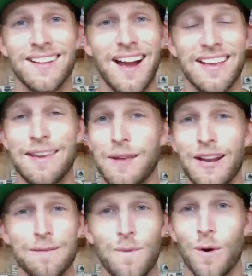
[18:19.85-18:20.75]
I keep
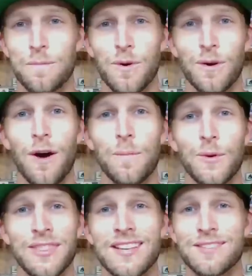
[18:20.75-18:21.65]
getting more and more help
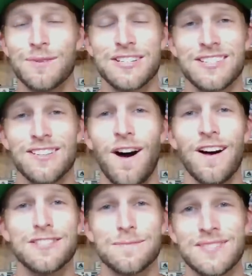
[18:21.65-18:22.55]
with these, which is
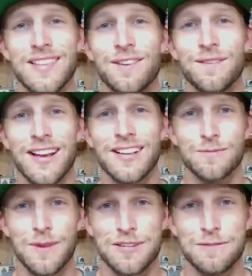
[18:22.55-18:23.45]
awesome. Thank you guys
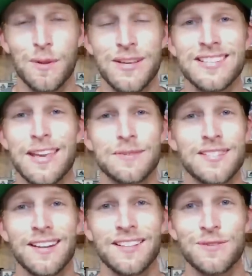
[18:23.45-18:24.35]
so much. Please keep
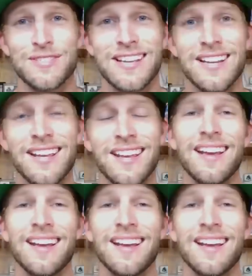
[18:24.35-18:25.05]
sending those in.